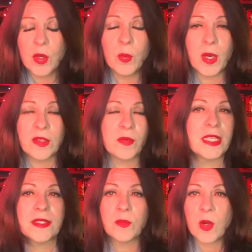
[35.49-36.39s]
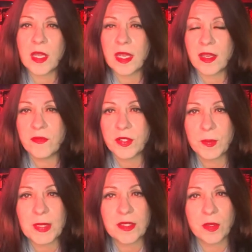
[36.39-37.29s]
One reason why I've just
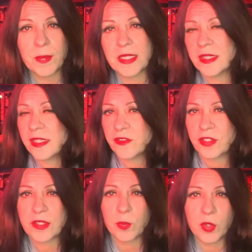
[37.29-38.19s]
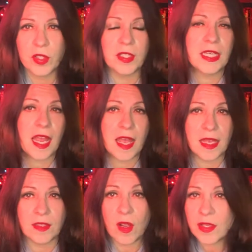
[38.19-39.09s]
been so busy is just work.
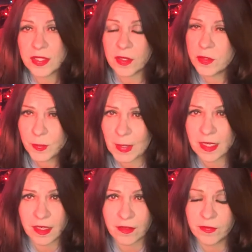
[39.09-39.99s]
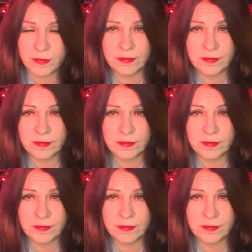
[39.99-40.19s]
And also, speaking of